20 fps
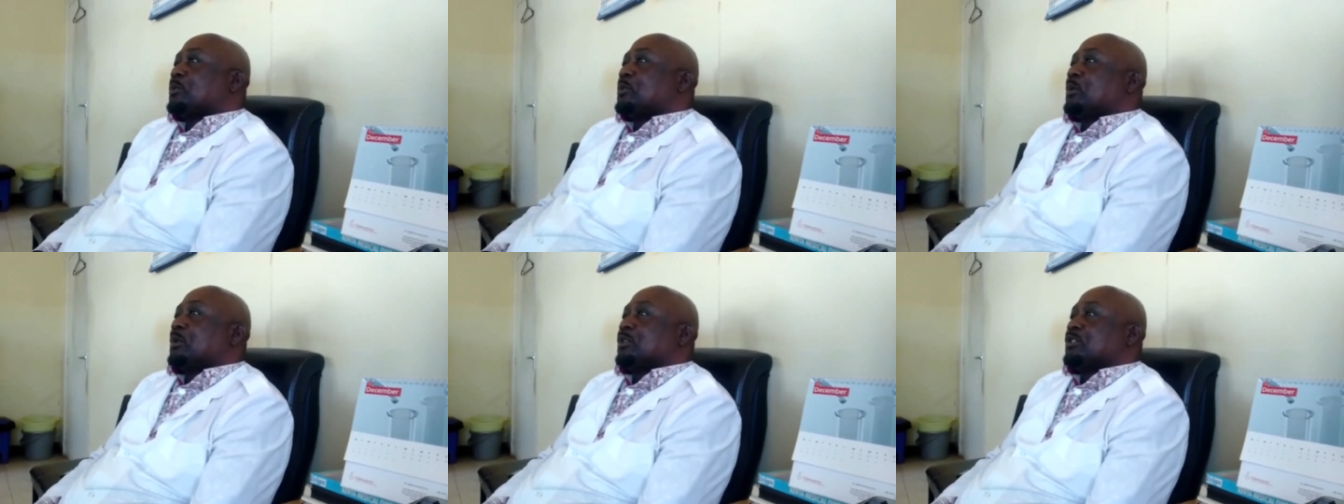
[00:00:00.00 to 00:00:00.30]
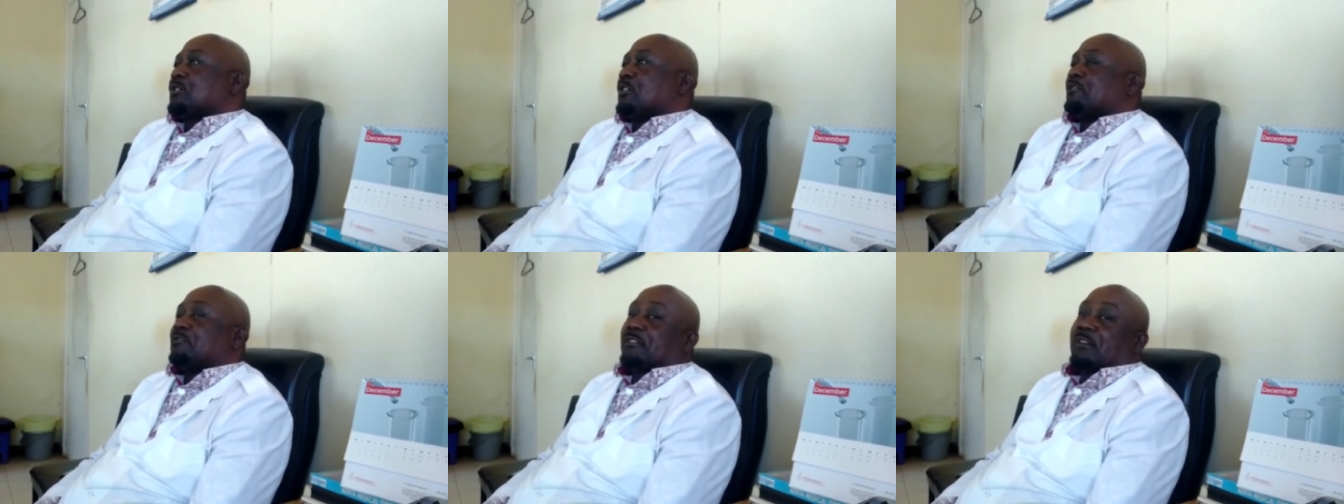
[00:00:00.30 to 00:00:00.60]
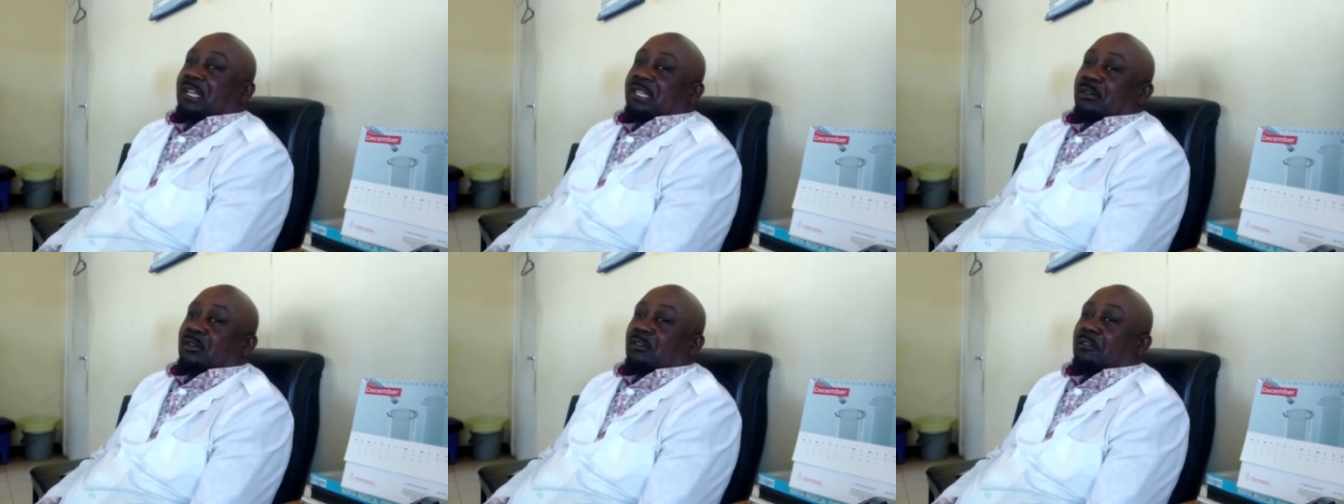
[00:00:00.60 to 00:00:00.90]
was
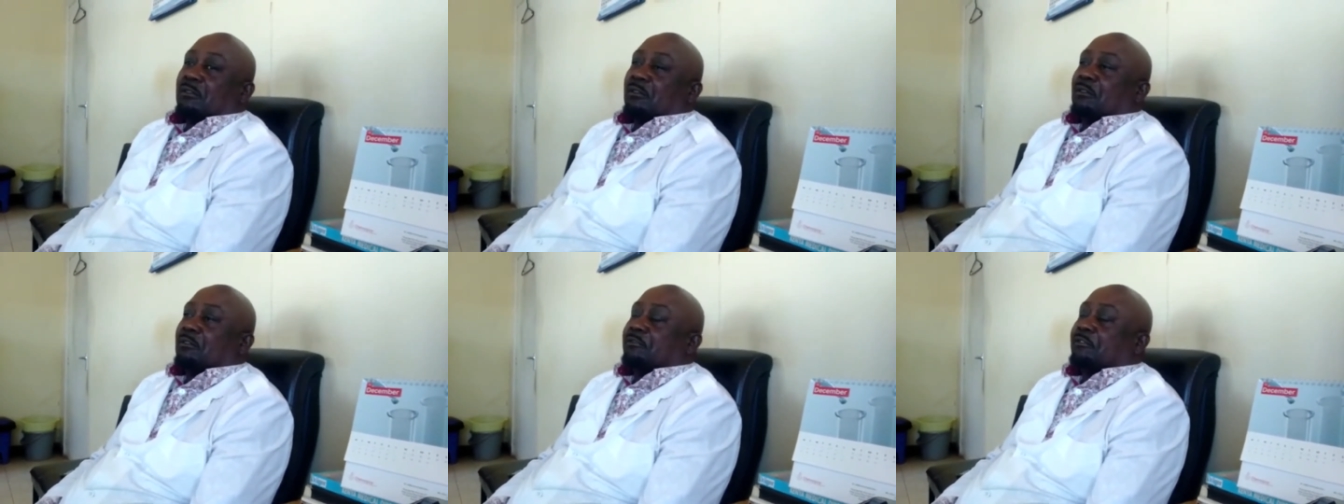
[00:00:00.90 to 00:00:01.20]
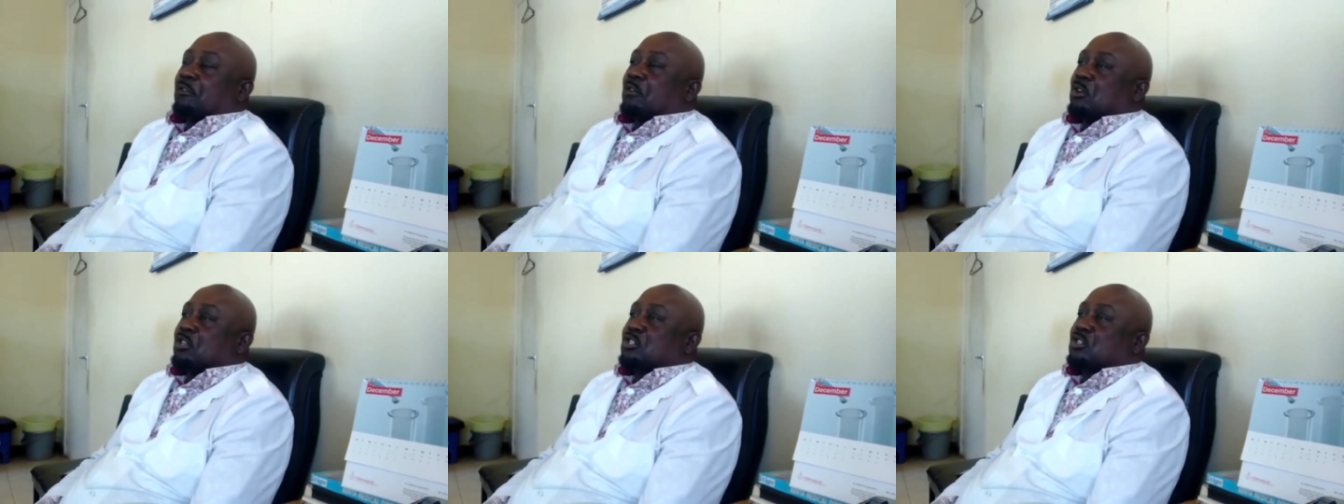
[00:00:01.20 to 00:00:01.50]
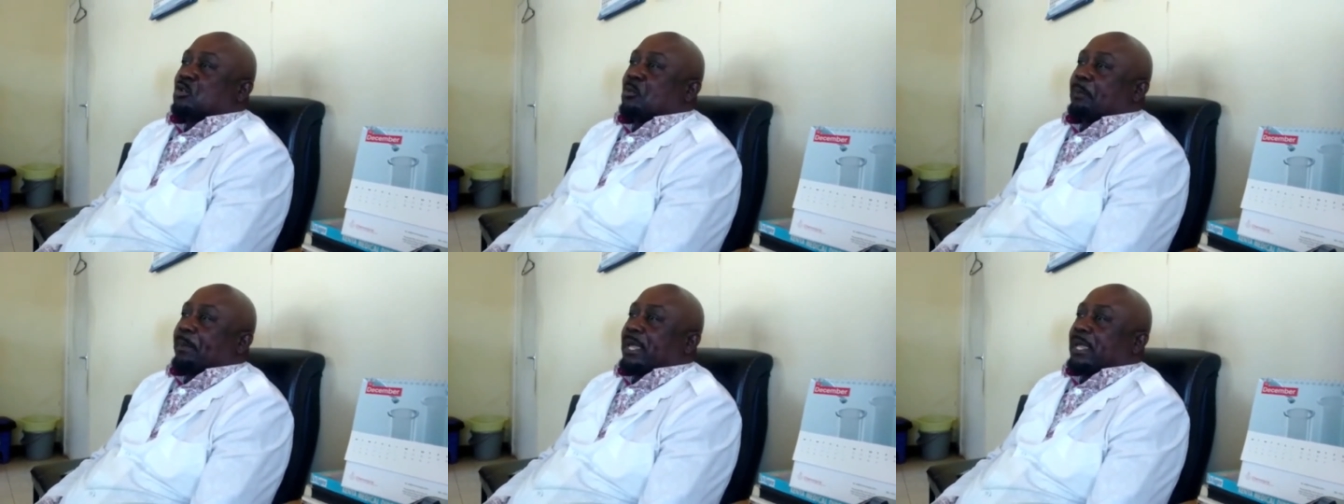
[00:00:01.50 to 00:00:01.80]
of course
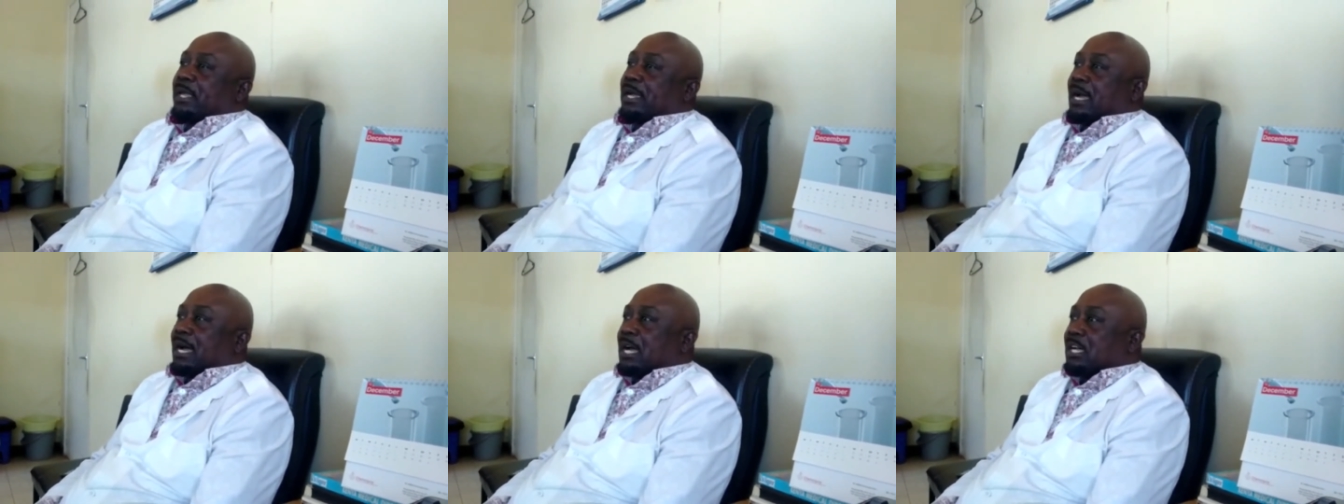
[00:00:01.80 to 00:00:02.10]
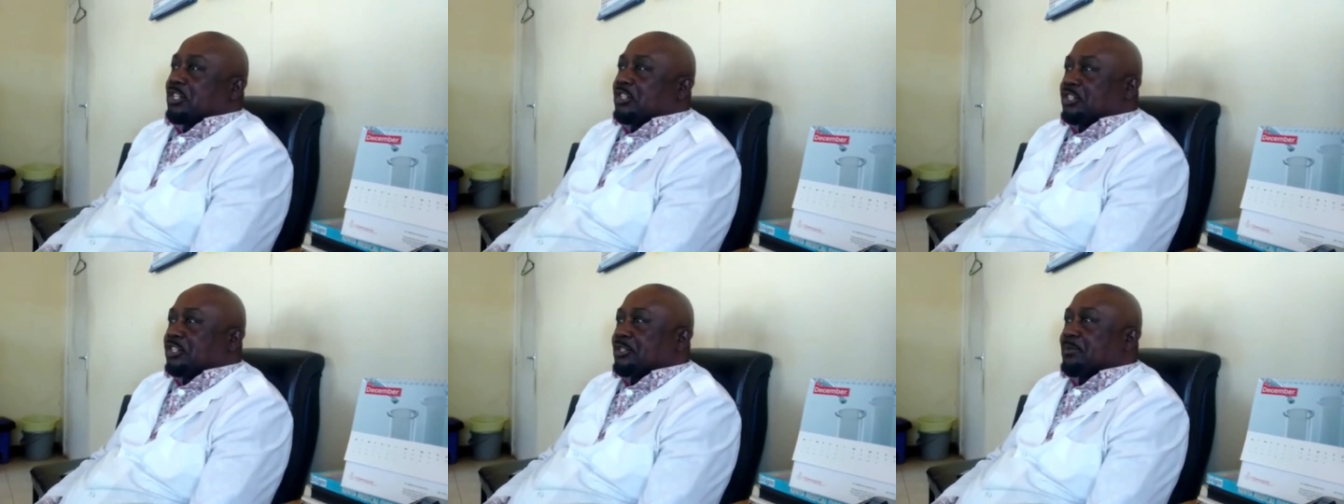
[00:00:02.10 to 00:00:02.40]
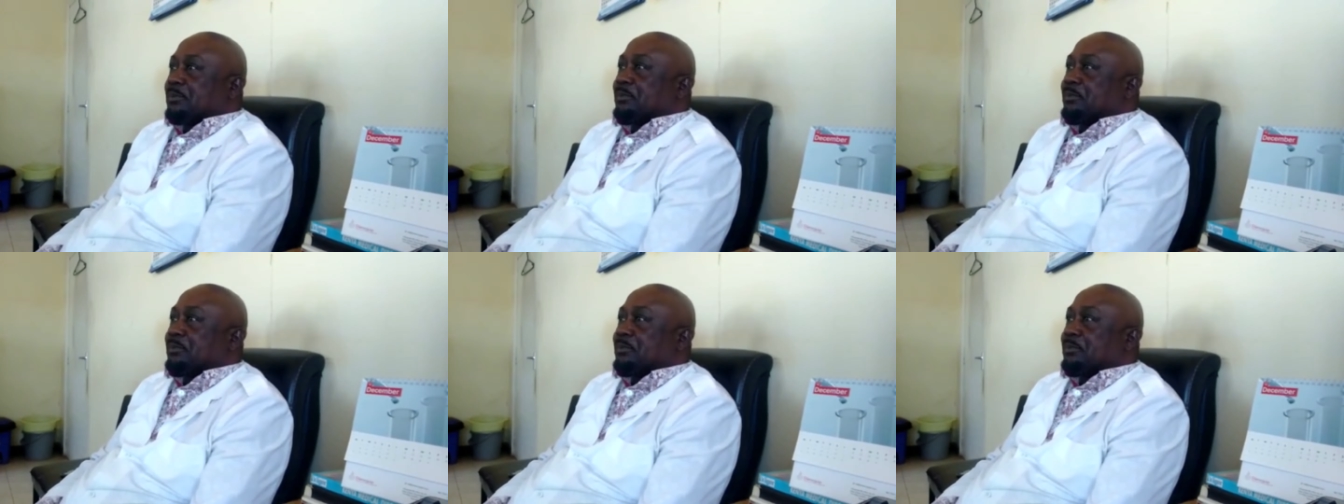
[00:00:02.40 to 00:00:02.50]
to pay cash,